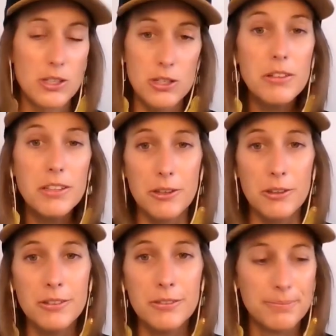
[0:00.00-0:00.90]
Do
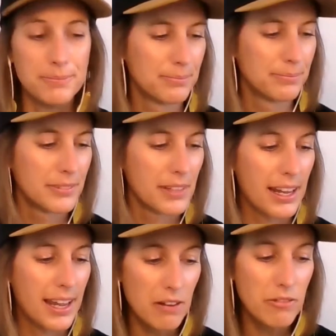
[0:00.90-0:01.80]
you
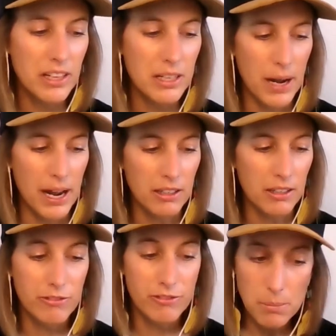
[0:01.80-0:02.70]
get feedback
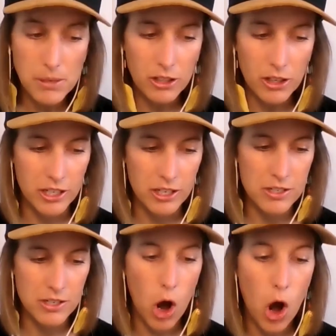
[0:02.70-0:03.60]
from your
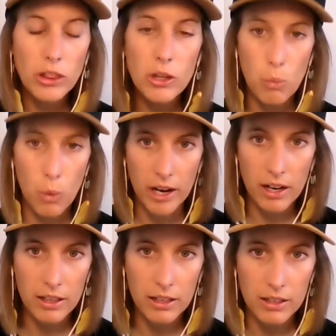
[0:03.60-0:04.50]
learners on the work
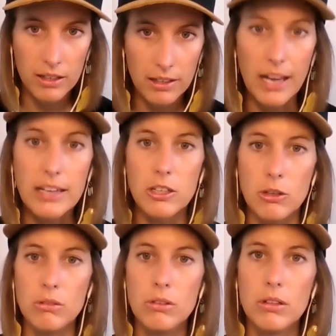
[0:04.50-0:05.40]
that
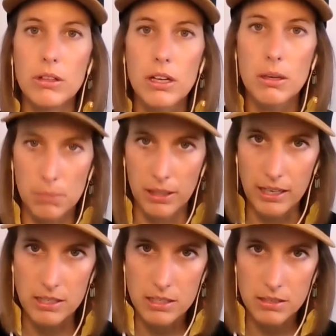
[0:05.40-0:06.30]
you
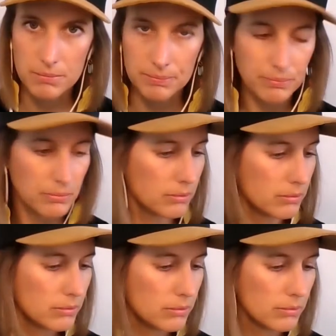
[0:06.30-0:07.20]
complete?
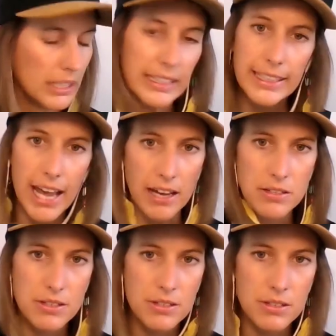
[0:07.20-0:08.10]

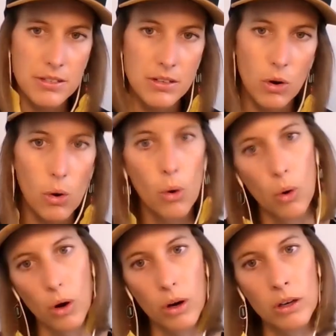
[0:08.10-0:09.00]
Yes
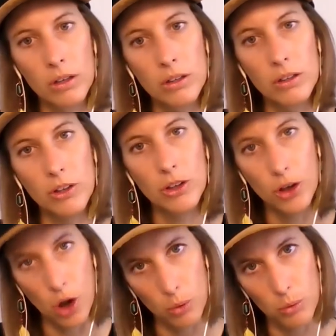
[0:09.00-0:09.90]
or
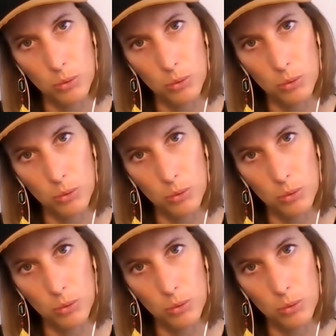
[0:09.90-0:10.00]
no?